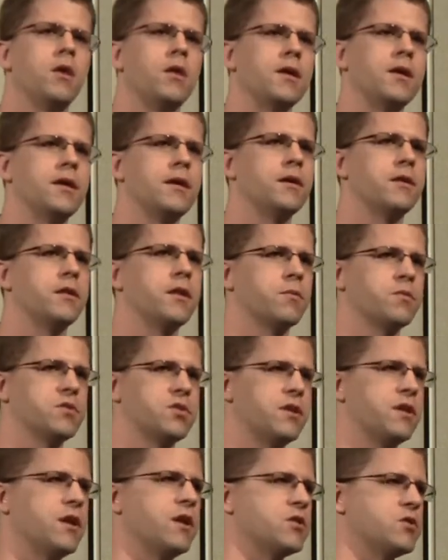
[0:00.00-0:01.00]
uh, there was
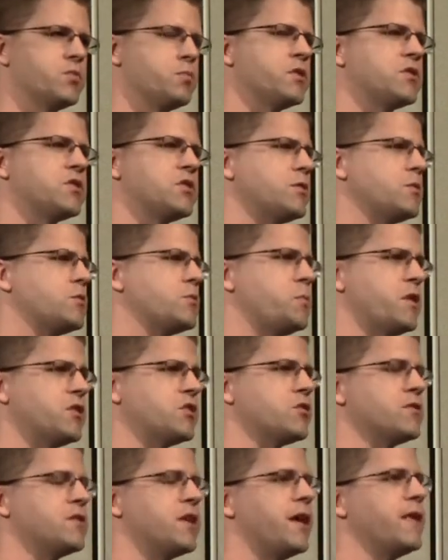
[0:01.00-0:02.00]
an, a spe
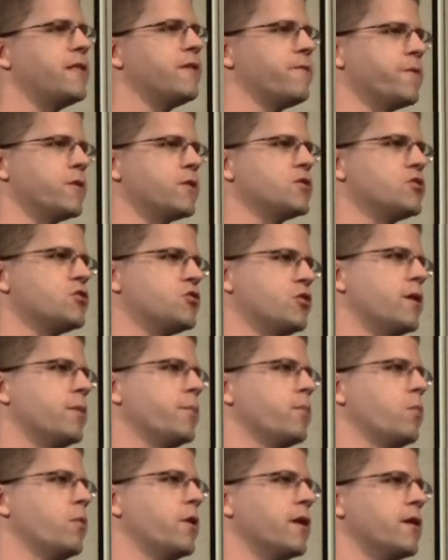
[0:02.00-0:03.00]
special day, the first
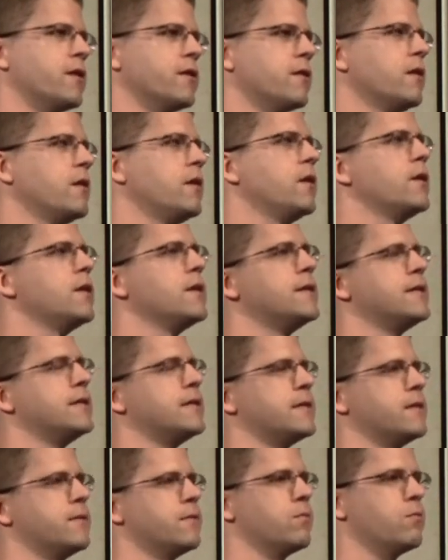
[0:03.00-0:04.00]
trip, where
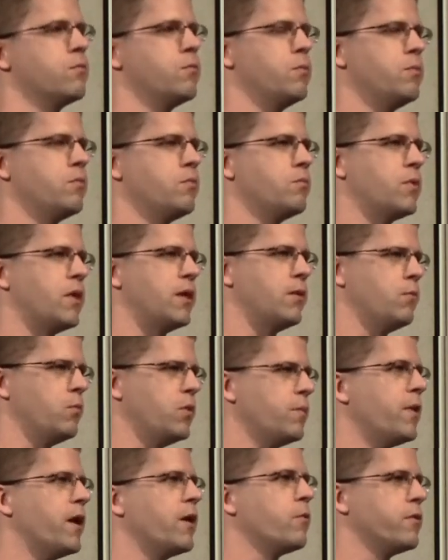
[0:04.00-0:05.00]
uh, they,
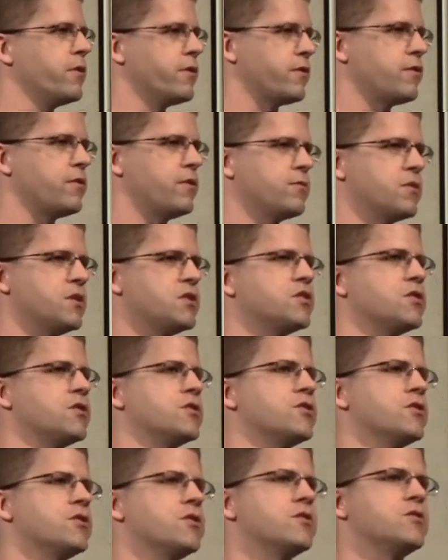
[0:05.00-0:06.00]
we met with the
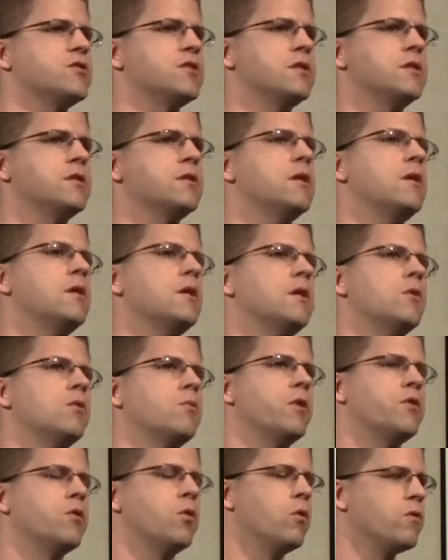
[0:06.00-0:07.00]
researchers and
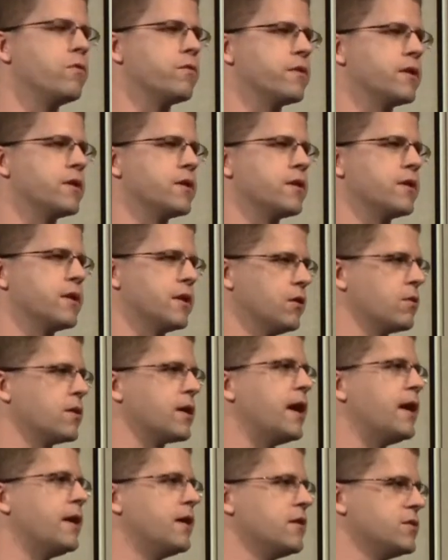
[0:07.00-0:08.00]
went over, you know,
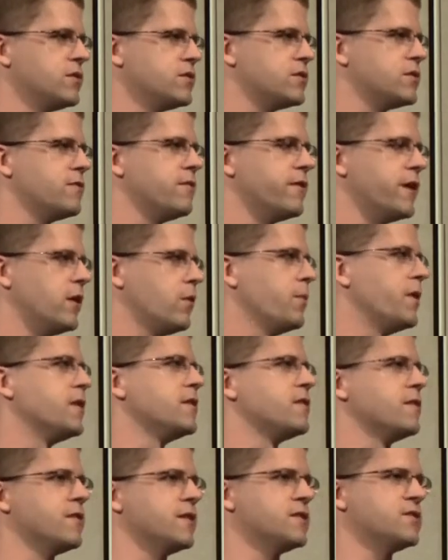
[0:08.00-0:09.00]
Colin's
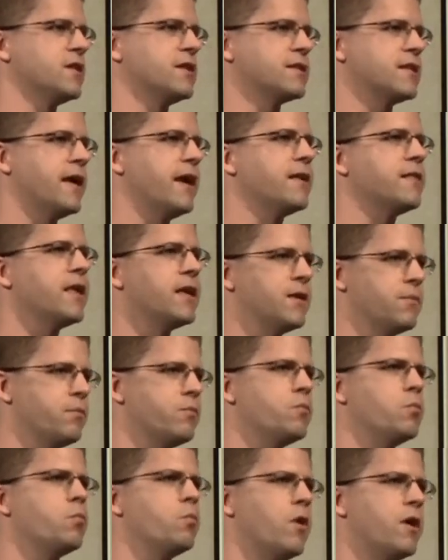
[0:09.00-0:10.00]
development and things like that, and they
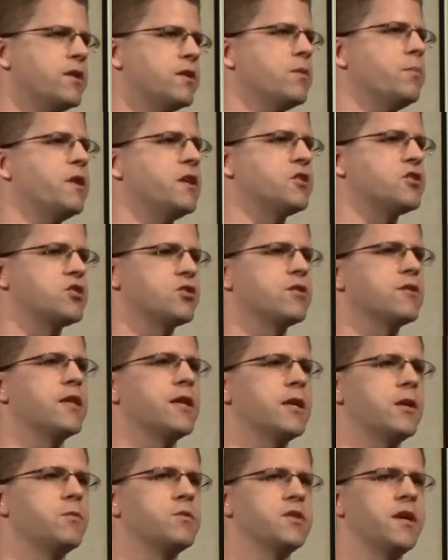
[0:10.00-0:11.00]
wanted to make sure
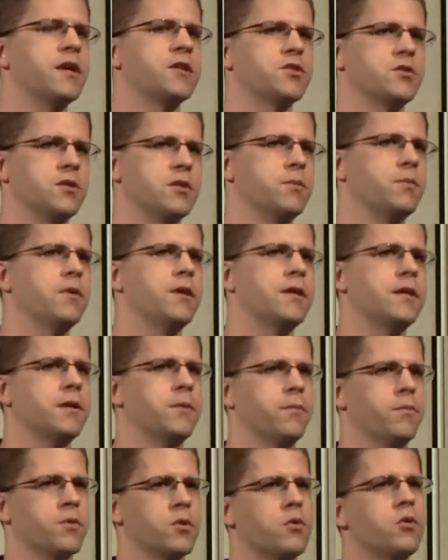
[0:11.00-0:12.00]
that he was actually
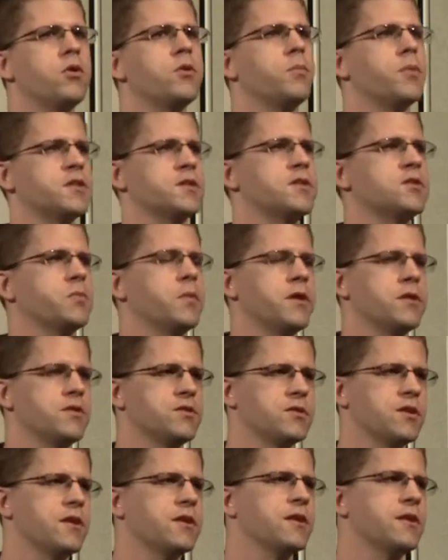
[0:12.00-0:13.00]
um, could participate in the
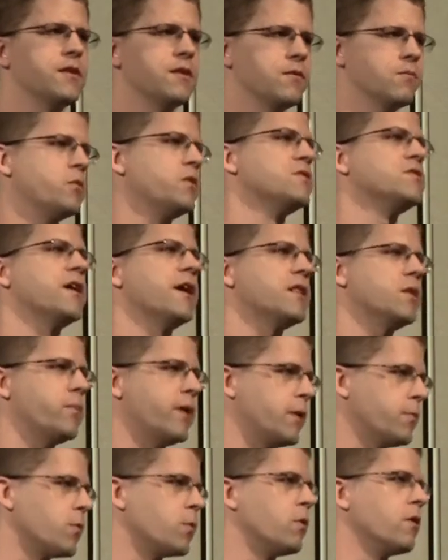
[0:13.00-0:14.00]
study, and we'd sign the
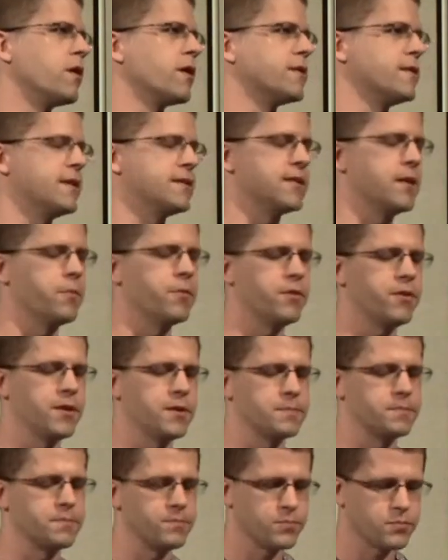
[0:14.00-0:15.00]
paperwork and that type of thing.